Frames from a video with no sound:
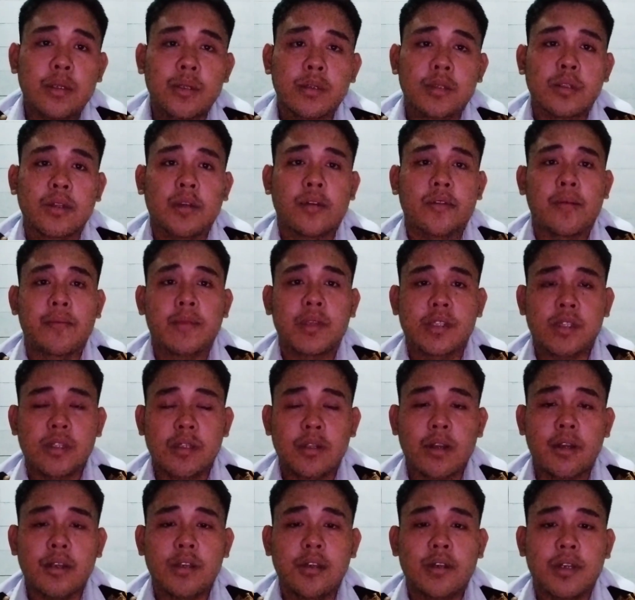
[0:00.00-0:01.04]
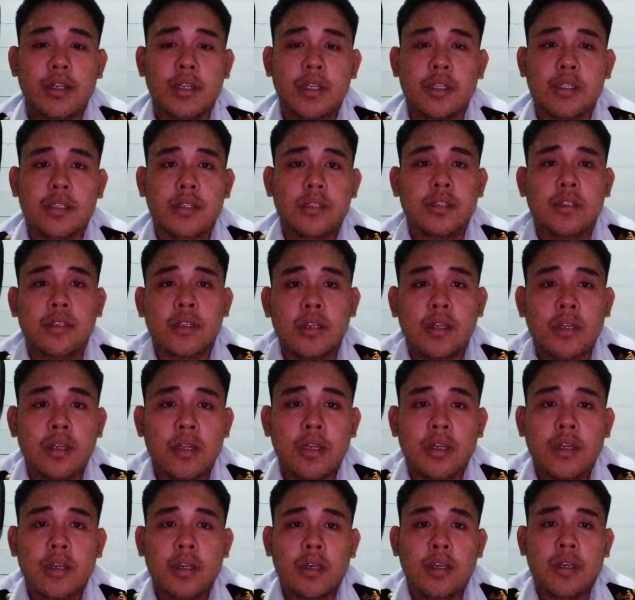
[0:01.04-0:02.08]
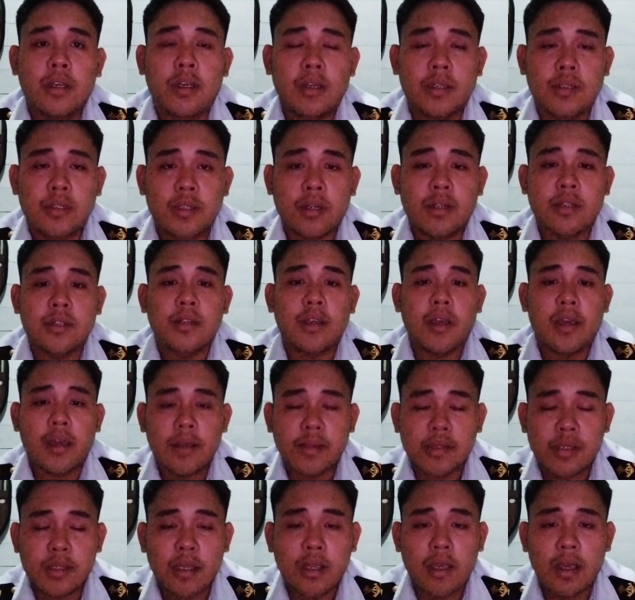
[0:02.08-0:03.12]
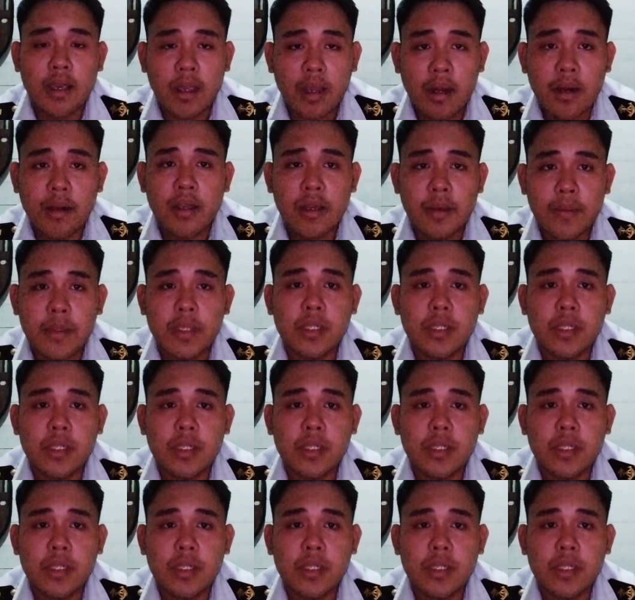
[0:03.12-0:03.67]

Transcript: So from the scenario is SRM